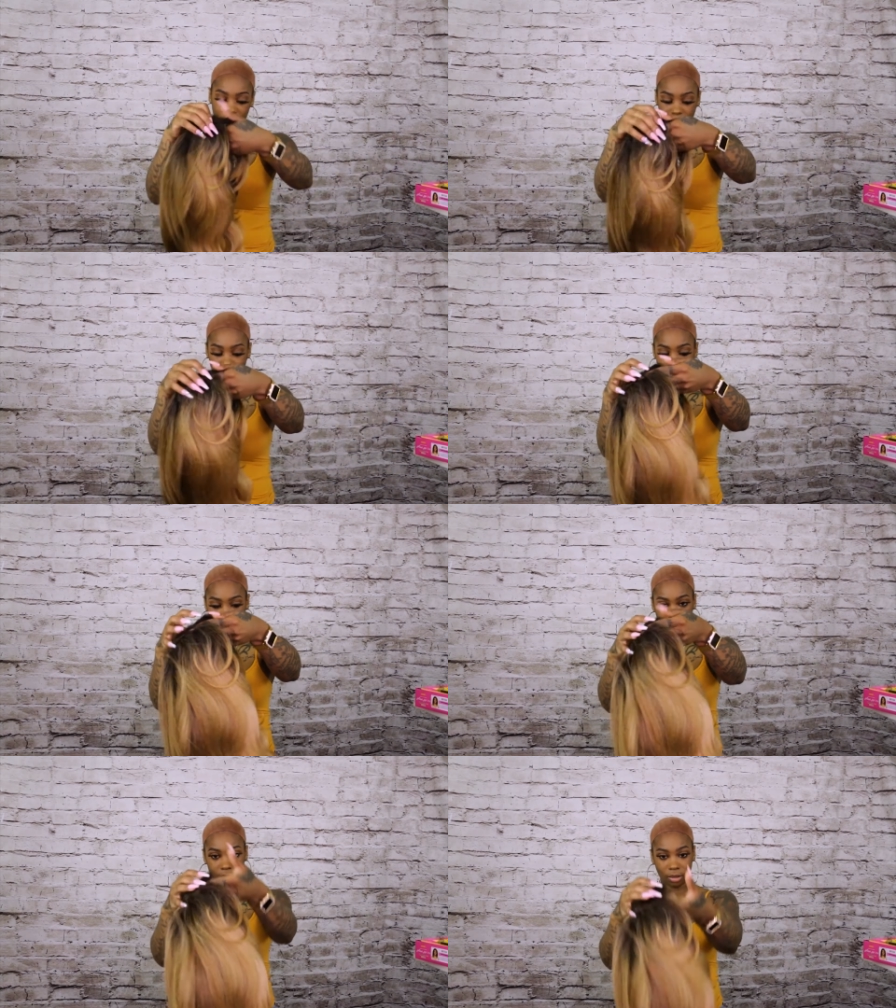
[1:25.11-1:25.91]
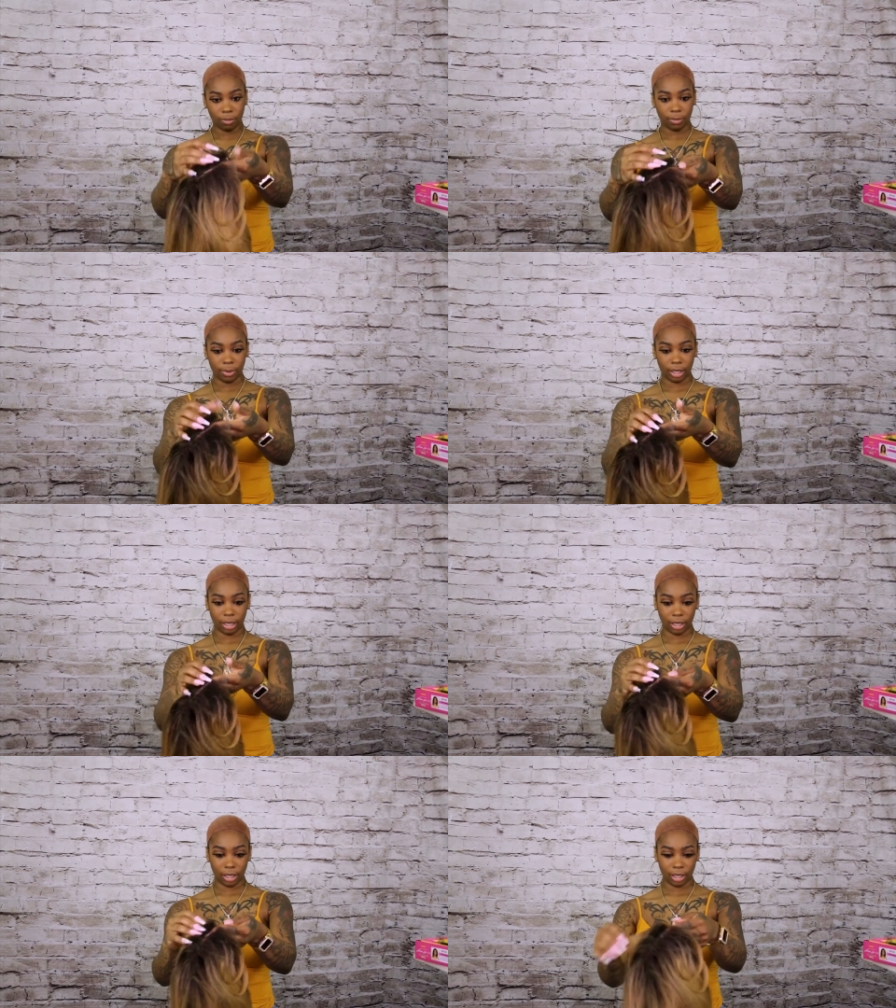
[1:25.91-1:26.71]
so this is the
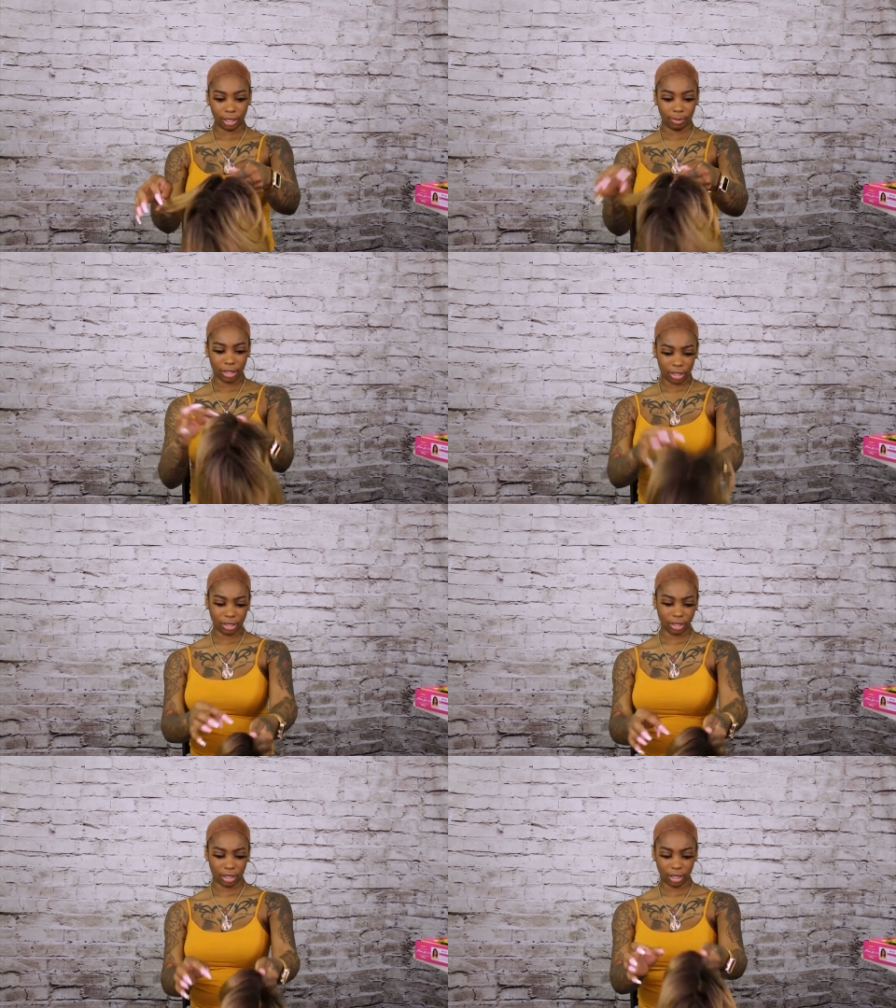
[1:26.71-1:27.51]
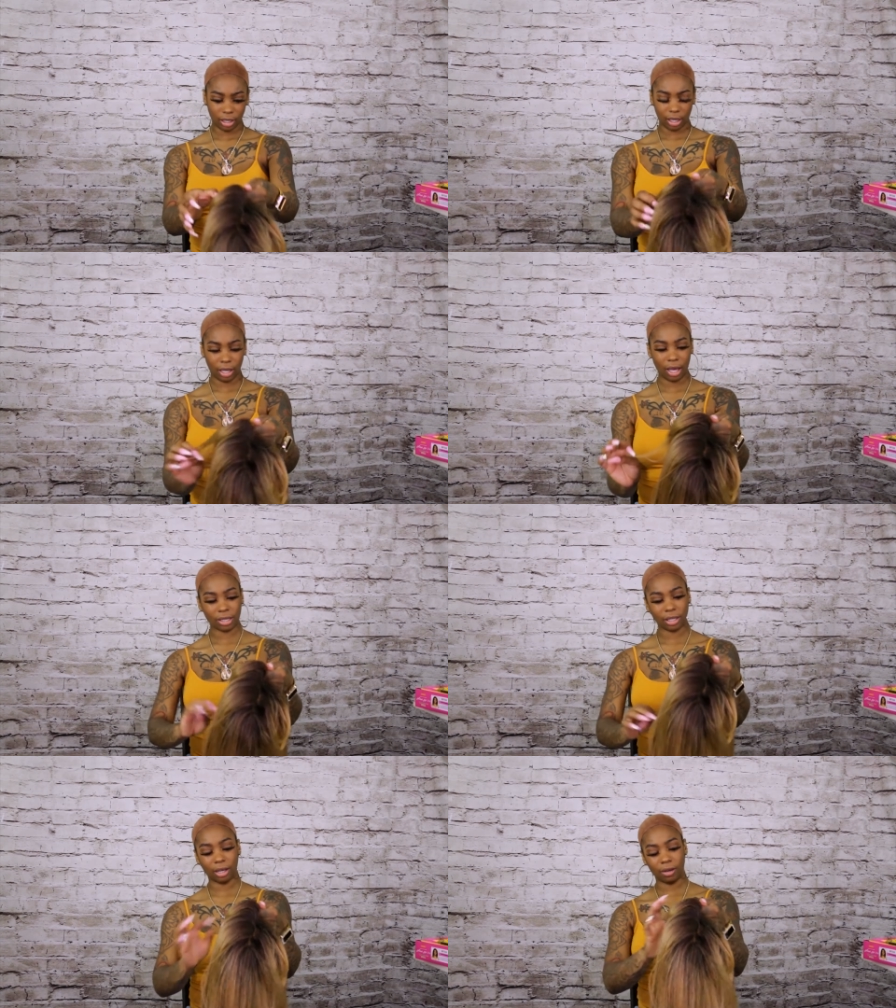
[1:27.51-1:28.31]
wig let me just get it it
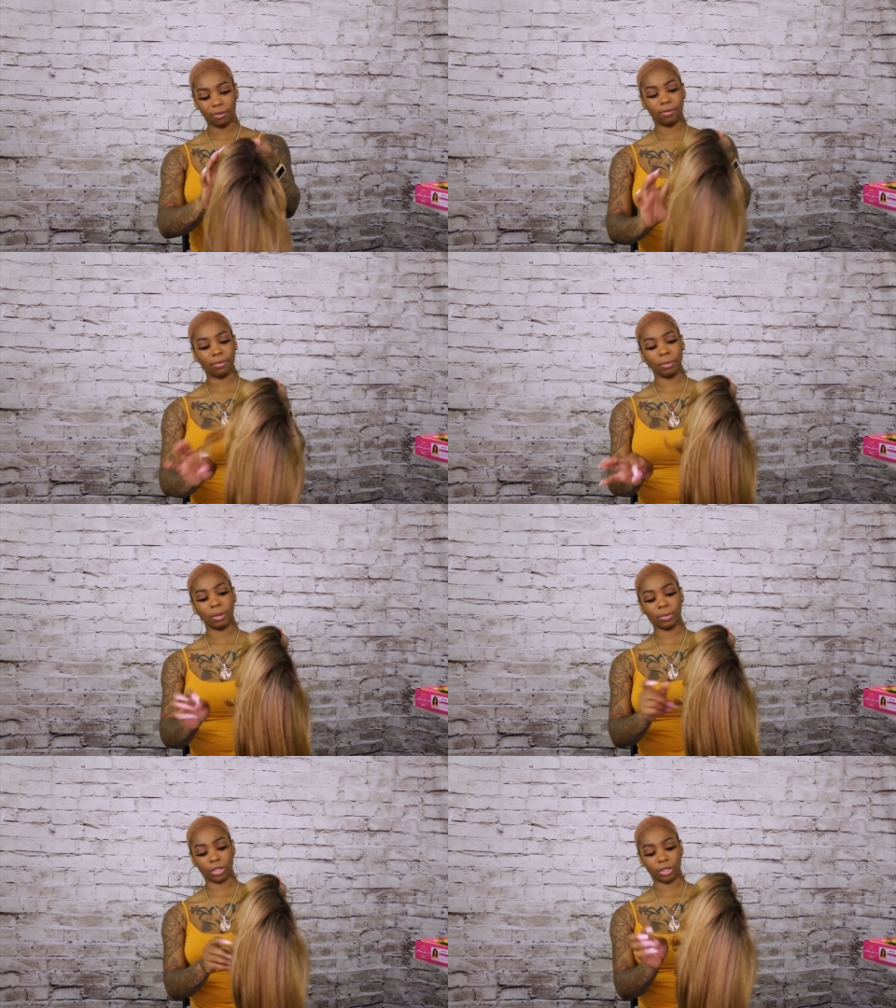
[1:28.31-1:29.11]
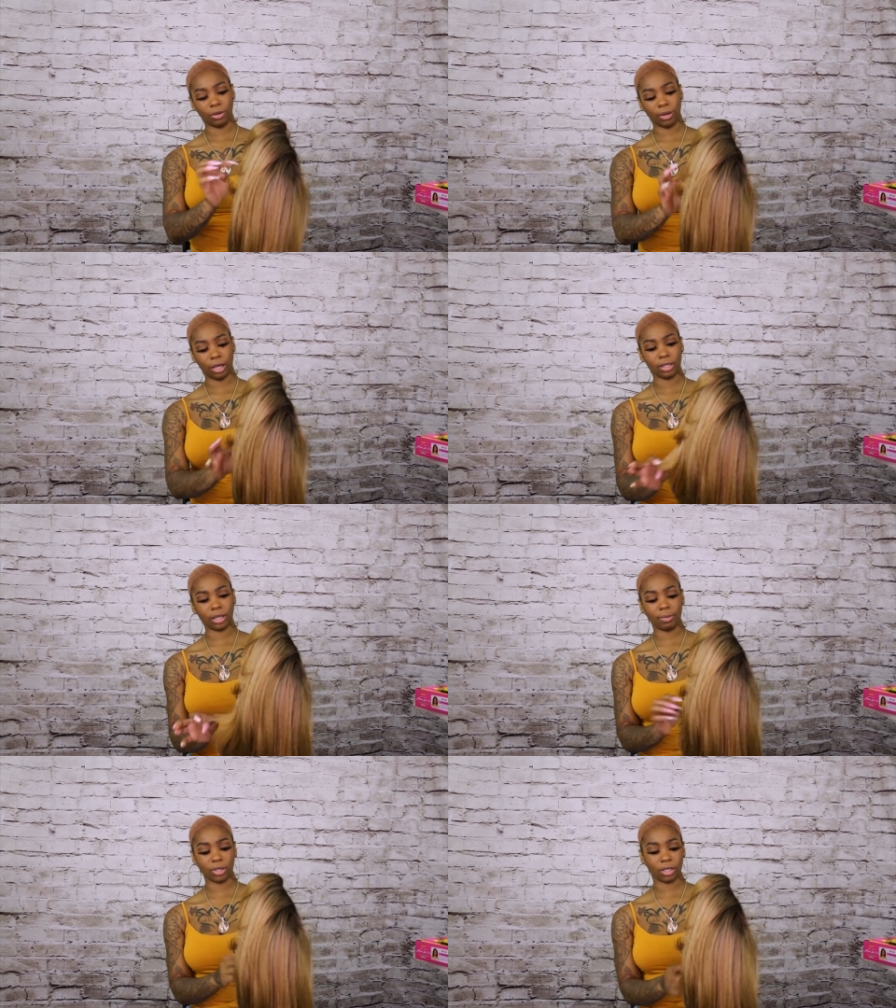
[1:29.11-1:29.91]
has like a i mean i'm just show you guys
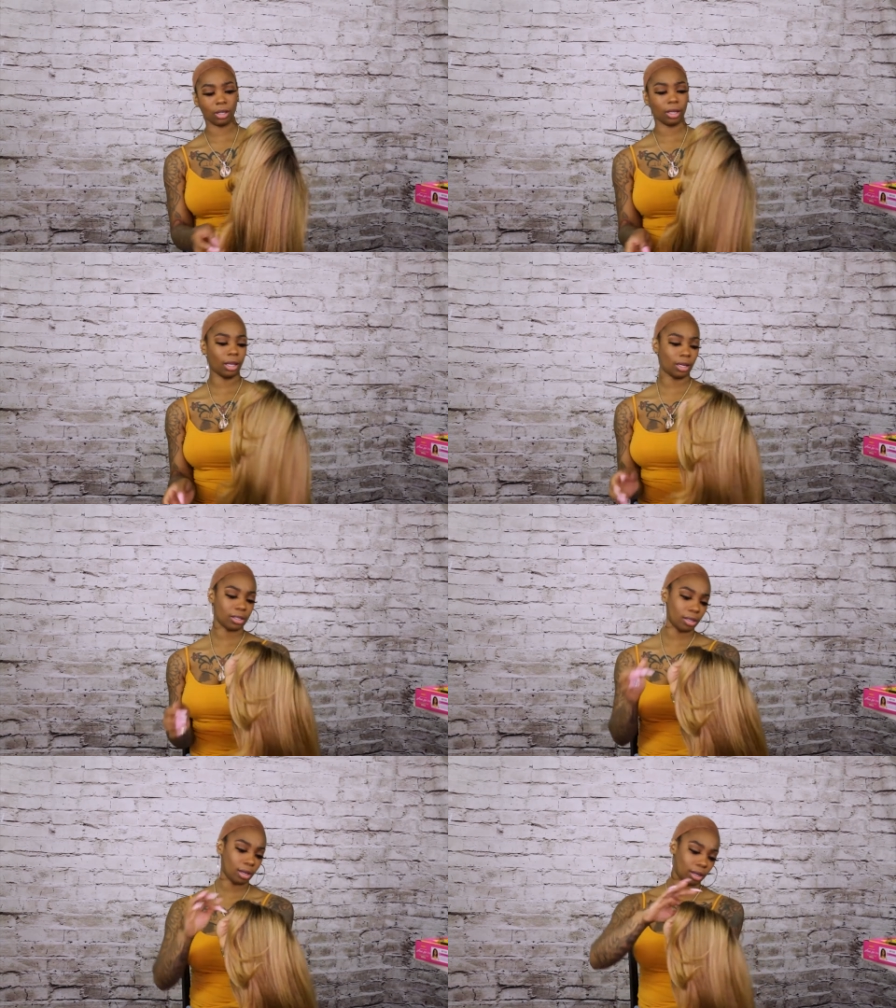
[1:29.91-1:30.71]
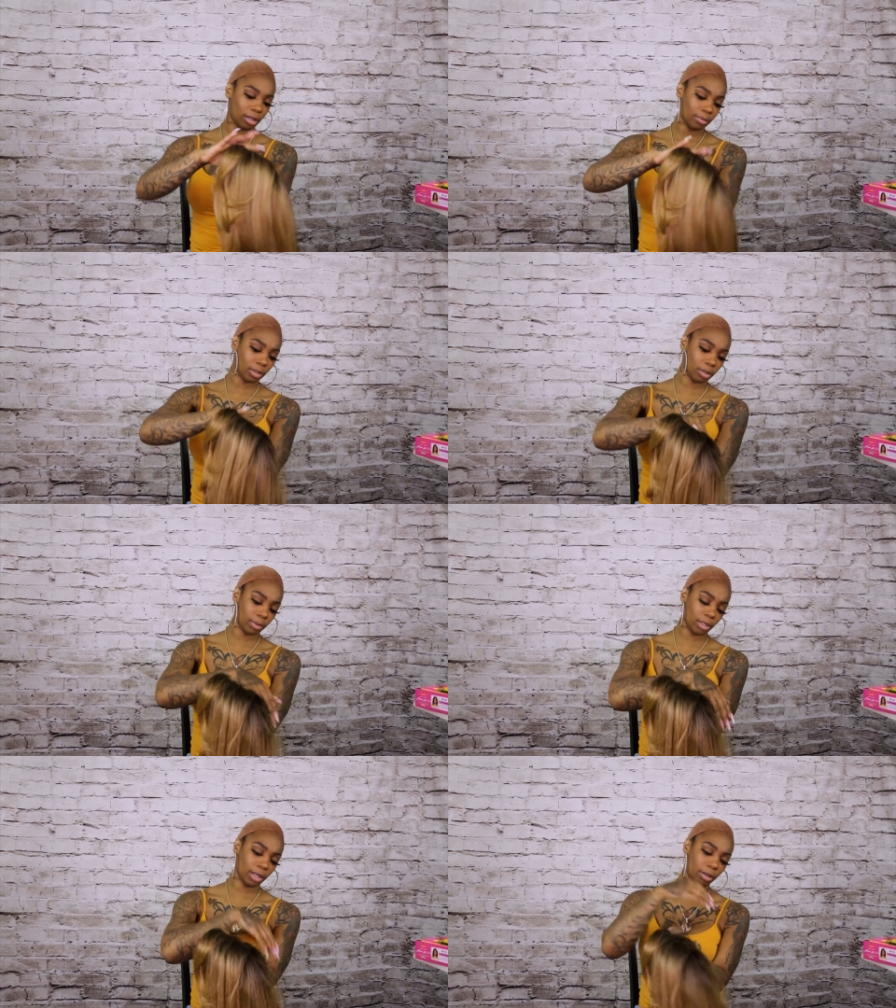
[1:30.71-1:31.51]
i'm just looking at it to kind of
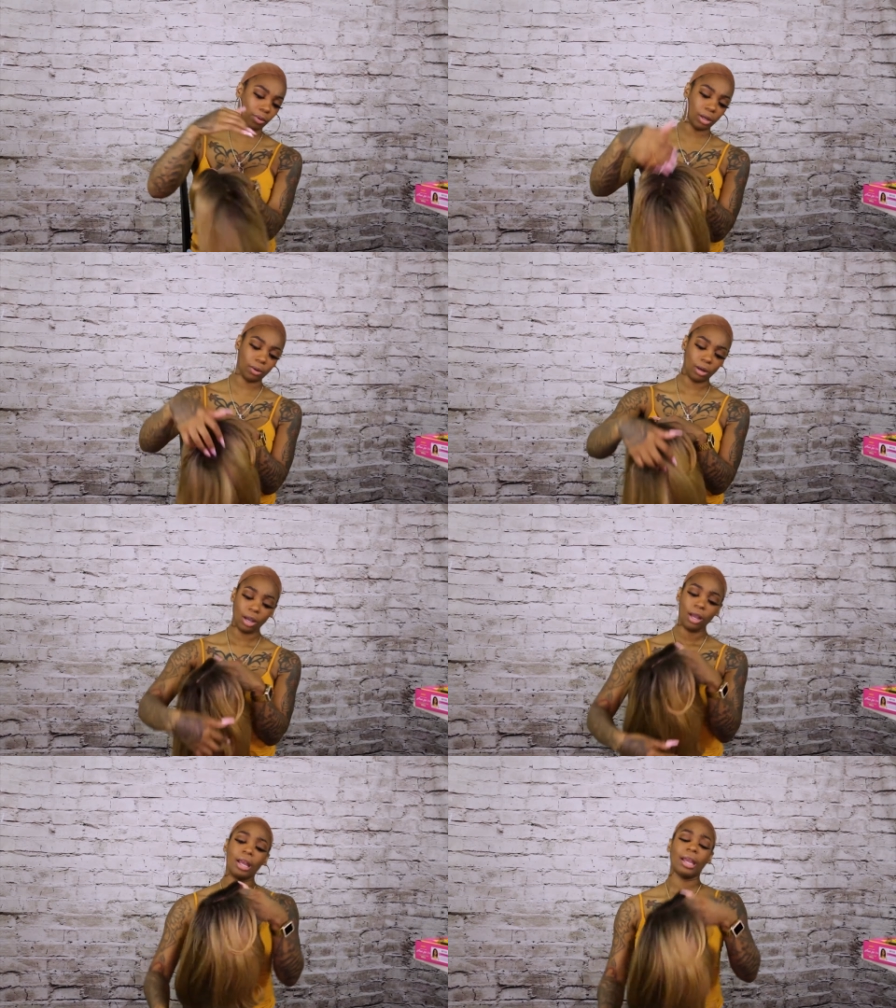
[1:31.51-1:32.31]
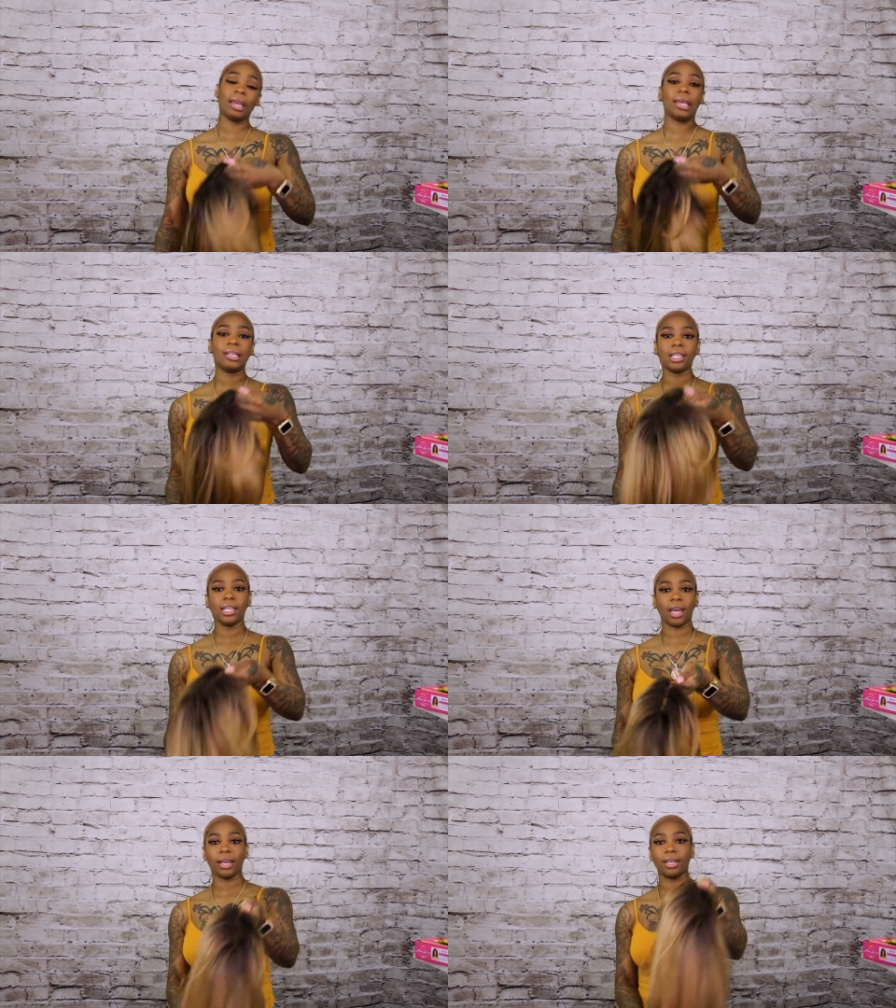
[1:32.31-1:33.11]
observe let you know it is a
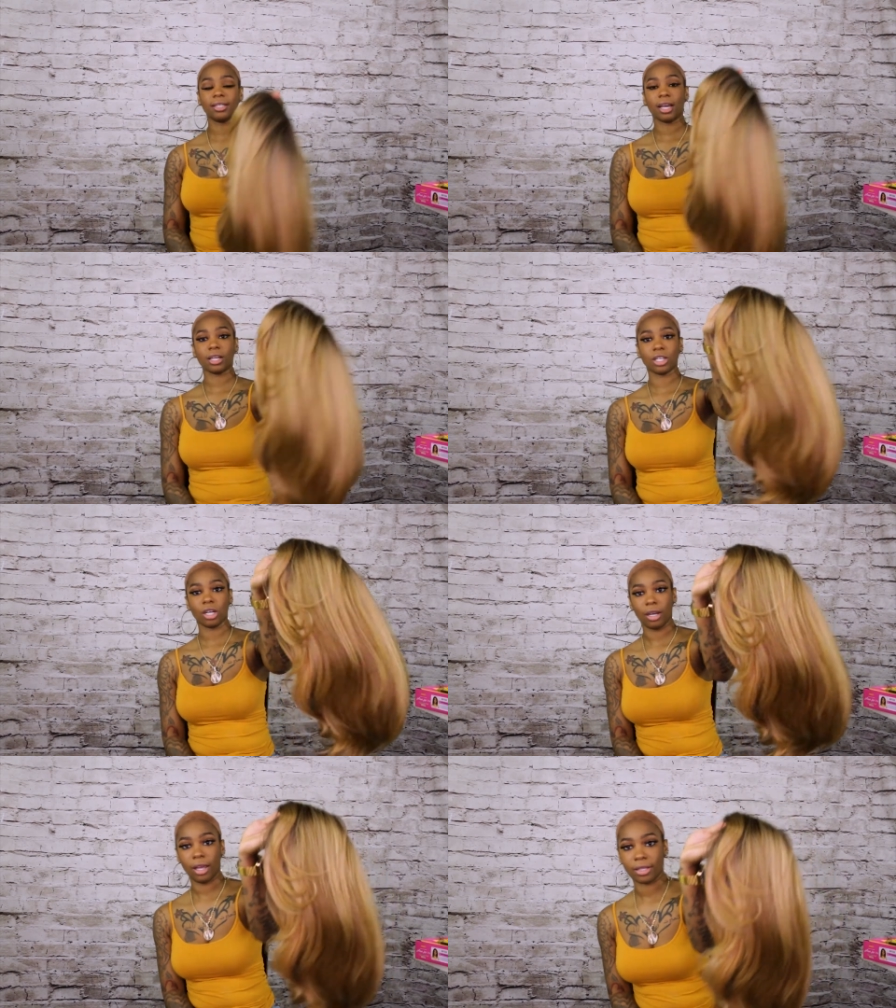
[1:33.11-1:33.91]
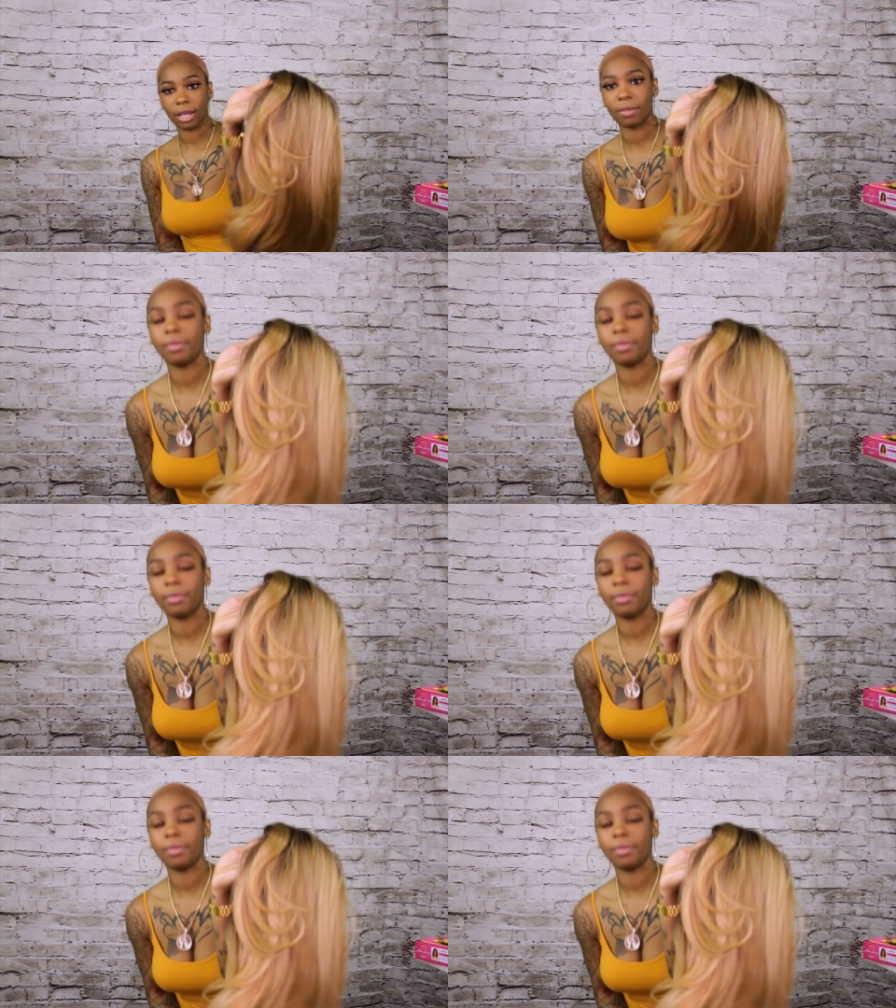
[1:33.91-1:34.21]
yaki texture and it has like